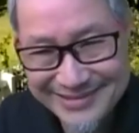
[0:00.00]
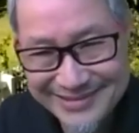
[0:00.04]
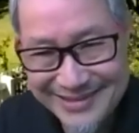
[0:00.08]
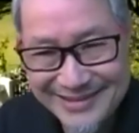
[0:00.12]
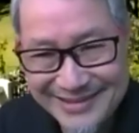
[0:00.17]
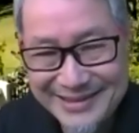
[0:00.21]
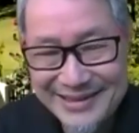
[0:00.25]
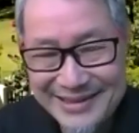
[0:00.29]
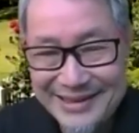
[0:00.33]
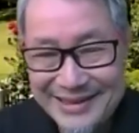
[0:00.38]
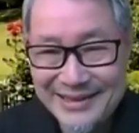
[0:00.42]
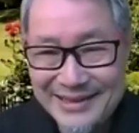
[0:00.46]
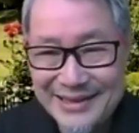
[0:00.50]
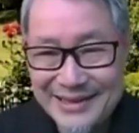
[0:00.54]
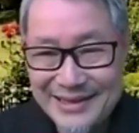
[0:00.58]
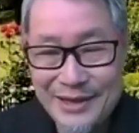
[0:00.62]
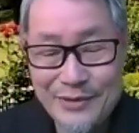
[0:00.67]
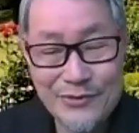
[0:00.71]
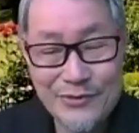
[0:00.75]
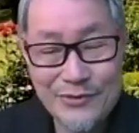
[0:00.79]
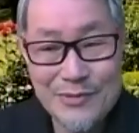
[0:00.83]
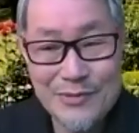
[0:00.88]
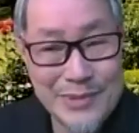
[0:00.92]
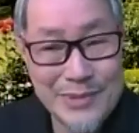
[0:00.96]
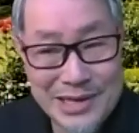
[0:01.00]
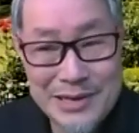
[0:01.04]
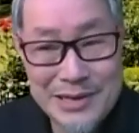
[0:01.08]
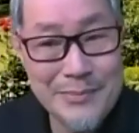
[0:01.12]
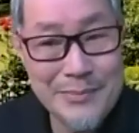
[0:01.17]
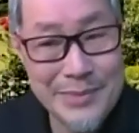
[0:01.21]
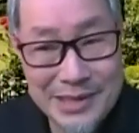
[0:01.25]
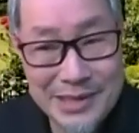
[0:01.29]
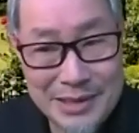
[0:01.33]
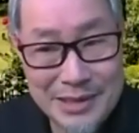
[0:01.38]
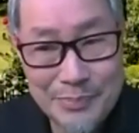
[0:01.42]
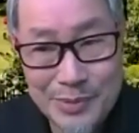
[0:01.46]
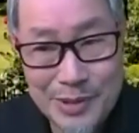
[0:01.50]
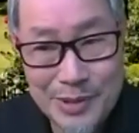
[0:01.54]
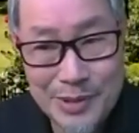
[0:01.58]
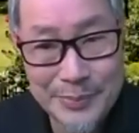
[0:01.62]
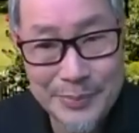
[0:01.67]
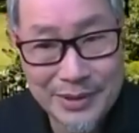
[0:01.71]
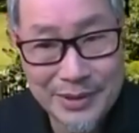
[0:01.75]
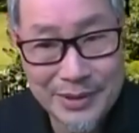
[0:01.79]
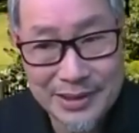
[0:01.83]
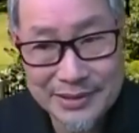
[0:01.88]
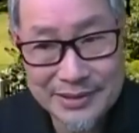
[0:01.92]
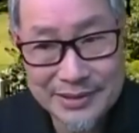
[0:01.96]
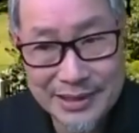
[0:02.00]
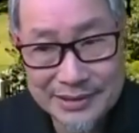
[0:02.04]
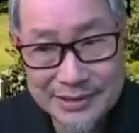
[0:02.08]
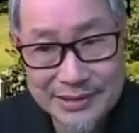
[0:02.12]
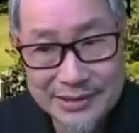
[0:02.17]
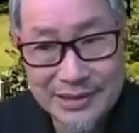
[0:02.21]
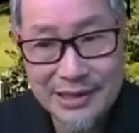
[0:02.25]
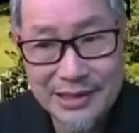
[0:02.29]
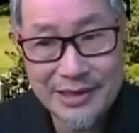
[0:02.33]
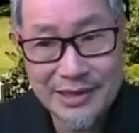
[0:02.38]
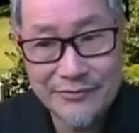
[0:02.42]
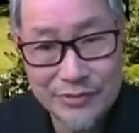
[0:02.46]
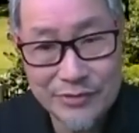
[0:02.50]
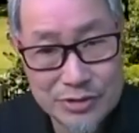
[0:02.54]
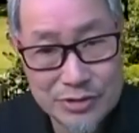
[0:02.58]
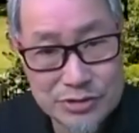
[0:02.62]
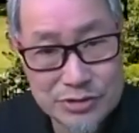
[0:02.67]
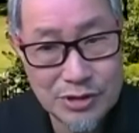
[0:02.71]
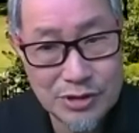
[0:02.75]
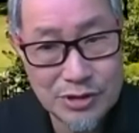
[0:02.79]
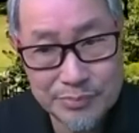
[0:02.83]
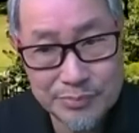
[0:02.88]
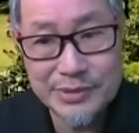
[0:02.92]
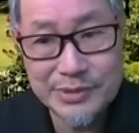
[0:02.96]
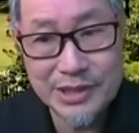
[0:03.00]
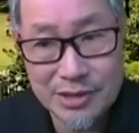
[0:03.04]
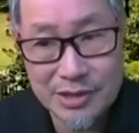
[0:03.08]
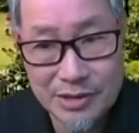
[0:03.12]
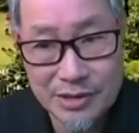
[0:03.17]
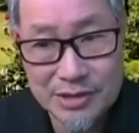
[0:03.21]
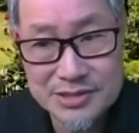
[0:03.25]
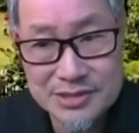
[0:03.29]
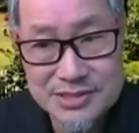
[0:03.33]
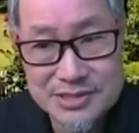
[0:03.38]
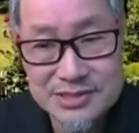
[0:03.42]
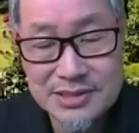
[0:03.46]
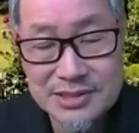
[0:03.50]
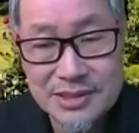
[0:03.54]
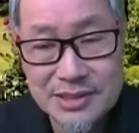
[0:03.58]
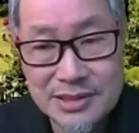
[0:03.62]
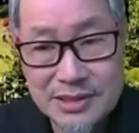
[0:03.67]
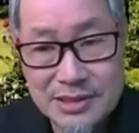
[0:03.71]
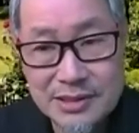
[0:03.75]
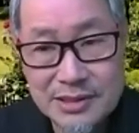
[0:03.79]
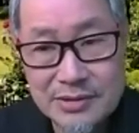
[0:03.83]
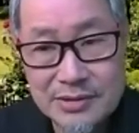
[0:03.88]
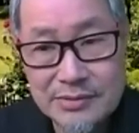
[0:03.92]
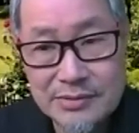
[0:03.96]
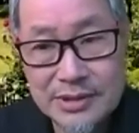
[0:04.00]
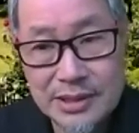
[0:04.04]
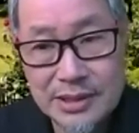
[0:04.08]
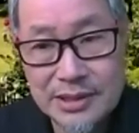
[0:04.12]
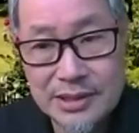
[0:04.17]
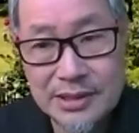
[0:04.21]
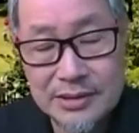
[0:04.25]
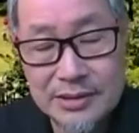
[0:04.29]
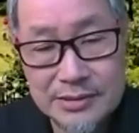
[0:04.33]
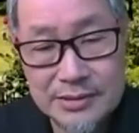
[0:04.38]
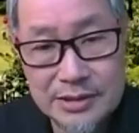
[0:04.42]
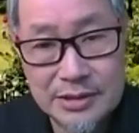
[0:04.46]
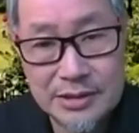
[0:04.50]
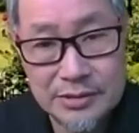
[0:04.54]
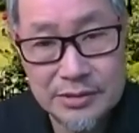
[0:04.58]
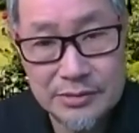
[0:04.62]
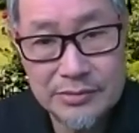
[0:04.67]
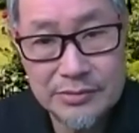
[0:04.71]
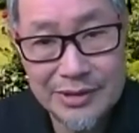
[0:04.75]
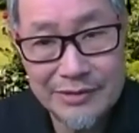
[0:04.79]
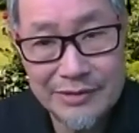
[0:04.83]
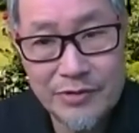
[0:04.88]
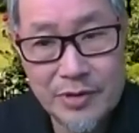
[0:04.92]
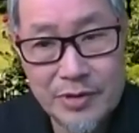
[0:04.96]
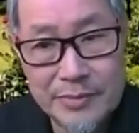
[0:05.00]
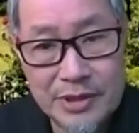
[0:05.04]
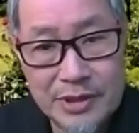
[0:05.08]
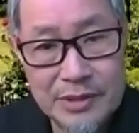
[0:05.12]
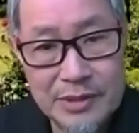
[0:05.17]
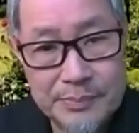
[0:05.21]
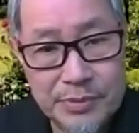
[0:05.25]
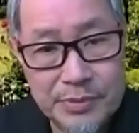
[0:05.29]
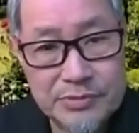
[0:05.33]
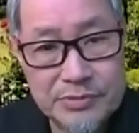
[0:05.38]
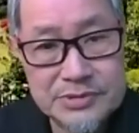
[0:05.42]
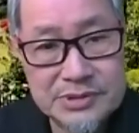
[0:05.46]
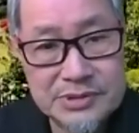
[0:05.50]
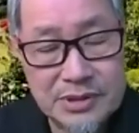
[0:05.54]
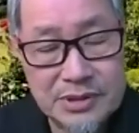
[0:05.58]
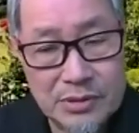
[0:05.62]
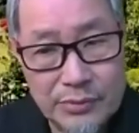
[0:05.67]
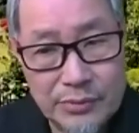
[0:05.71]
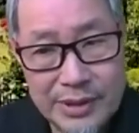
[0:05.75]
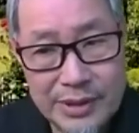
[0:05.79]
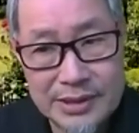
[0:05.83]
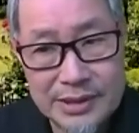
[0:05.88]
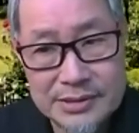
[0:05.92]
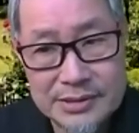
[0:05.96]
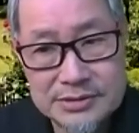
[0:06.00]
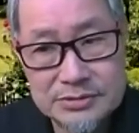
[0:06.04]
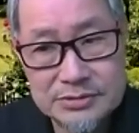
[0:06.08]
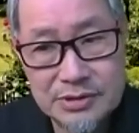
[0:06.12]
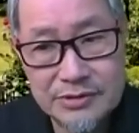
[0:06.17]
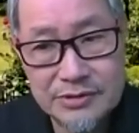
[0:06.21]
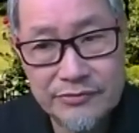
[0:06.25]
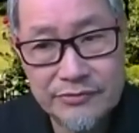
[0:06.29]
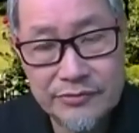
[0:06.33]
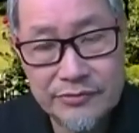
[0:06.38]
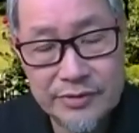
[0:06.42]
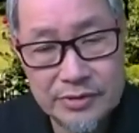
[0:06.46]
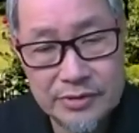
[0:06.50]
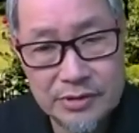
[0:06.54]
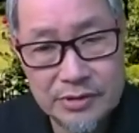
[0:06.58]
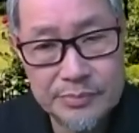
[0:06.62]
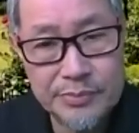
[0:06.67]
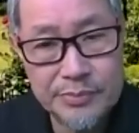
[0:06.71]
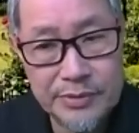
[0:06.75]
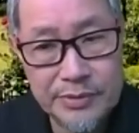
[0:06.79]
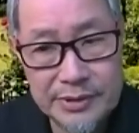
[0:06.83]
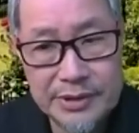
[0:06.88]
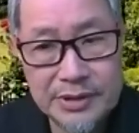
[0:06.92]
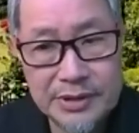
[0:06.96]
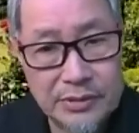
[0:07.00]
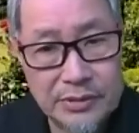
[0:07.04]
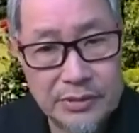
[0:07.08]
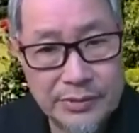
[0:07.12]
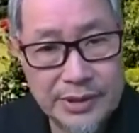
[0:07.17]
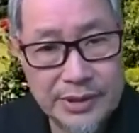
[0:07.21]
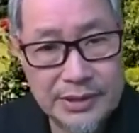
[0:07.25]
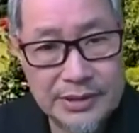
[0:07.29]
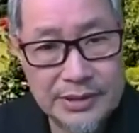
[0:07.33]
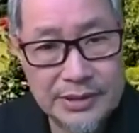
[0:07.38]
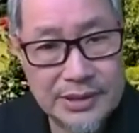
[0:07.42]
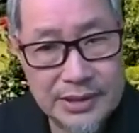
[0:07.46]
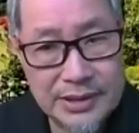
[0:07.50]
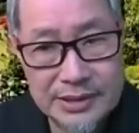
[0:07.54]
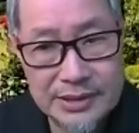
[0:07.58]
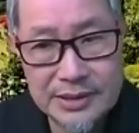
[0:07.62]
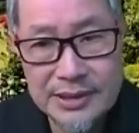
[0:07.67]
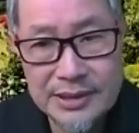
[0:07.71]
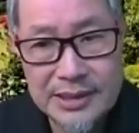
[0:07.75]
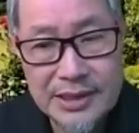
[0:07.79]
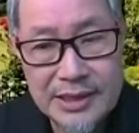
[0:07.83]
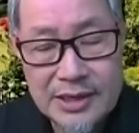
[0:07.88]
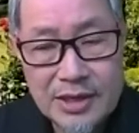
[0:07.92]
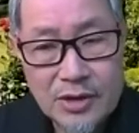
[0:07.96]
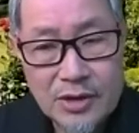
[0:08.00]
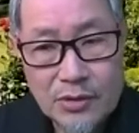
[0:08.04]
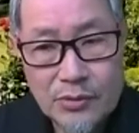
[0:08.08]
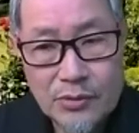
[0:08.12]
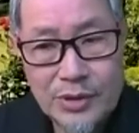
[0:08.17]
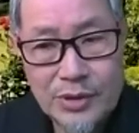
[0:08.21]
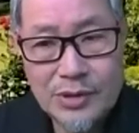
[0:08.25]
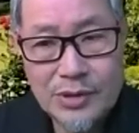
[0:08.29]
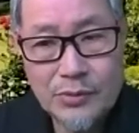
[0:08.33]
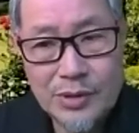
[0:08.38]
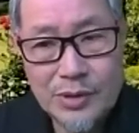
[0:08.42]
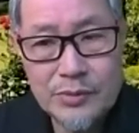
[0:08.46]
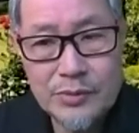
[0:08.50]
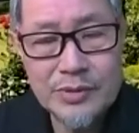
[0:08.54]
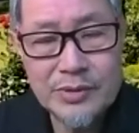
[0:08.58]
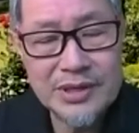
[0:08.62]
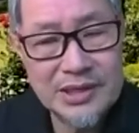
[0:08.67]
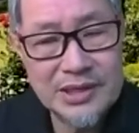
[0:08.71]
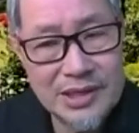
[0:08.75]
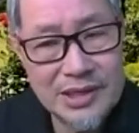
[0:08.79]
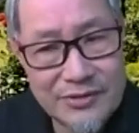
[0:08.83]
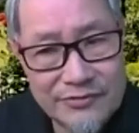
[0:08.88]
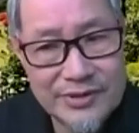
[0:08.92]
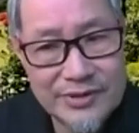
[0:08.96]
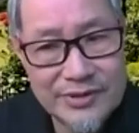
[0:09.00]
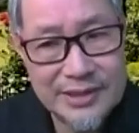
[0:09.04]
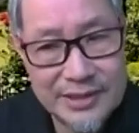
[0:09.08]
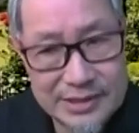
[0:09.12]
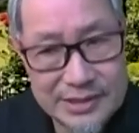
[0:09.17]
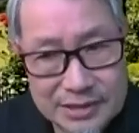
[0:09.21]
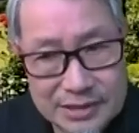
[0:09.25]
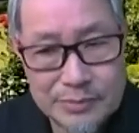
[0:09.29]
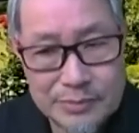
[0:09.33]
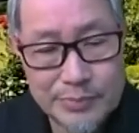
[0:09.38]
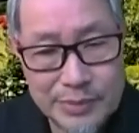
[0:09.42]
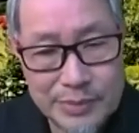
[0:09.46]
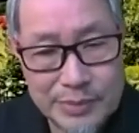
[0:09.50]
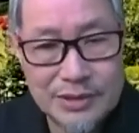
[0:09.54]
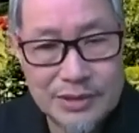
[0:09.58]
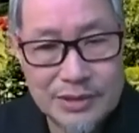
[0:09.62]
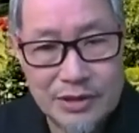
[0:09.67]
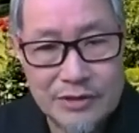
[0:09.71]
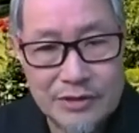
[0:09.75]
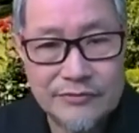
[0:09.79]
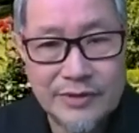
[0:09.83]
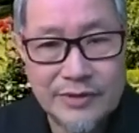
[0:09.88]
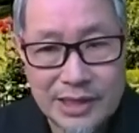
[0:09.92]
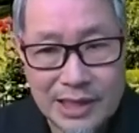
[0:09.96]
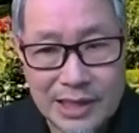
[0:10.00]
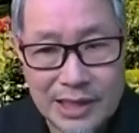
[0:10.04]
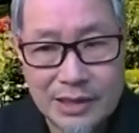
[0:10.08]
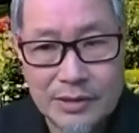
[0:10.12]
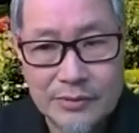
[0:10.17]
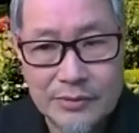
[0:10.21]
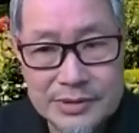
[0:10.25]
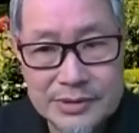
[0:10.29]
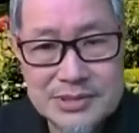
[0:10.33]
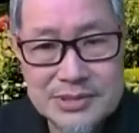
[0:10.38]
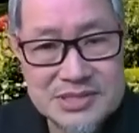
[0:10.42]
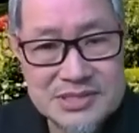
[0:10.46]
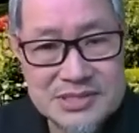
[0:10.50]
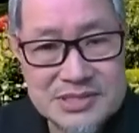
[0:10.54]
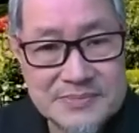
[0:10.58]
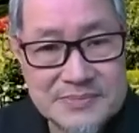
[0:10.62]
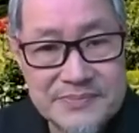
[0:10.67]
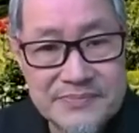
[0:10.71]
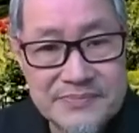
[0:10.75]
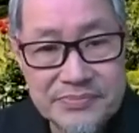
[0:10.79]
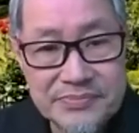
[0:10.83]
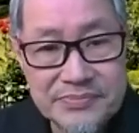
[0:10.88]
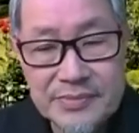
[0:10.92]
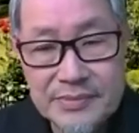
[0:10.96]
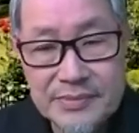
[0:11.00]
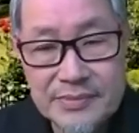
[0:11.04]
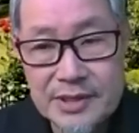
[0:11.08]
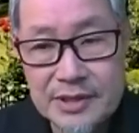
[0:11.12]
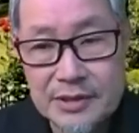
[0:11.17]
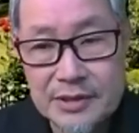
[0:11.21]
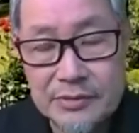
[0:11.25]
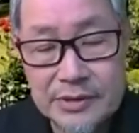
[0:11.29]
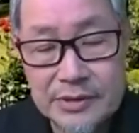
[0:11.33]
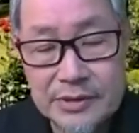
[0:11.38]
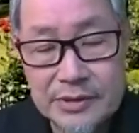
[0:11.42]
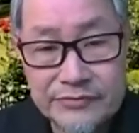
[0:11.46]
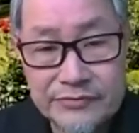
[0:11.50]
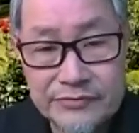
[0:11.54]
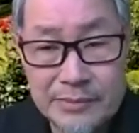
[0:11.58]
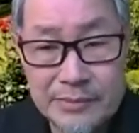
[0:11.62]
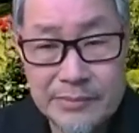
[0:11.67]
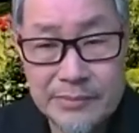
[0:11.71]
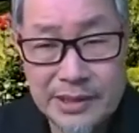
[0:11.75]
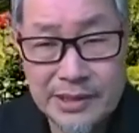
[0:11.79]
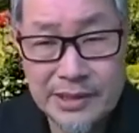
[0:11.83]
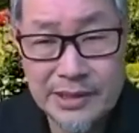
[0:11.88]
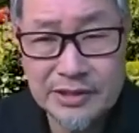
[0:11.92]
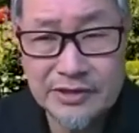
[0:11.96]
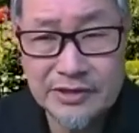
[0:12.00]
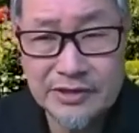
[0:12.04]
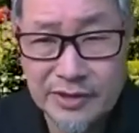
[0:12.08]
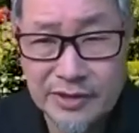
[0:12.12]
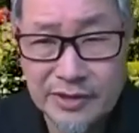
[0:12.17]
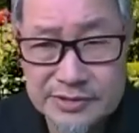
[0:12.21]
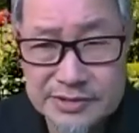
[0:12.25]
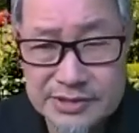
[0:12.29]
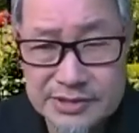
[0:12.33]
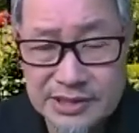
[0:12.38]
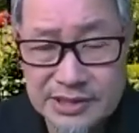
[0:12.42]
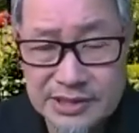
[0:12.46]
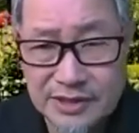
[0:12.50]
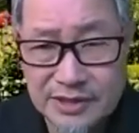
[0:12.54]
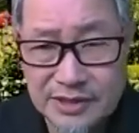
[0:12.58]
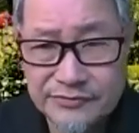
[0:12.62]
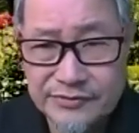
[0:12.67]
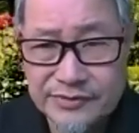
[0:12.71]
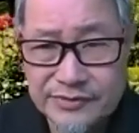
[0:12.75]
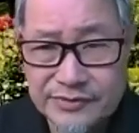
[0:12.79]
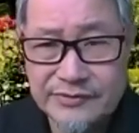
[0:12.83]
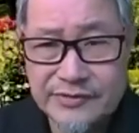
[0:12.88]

no. many many people like that. They have a job because they can you know everybody pulls their weight. So if you're not pulling your weight, then we, we will give a little bit of allowance. You know, in fact, many of our staff, if they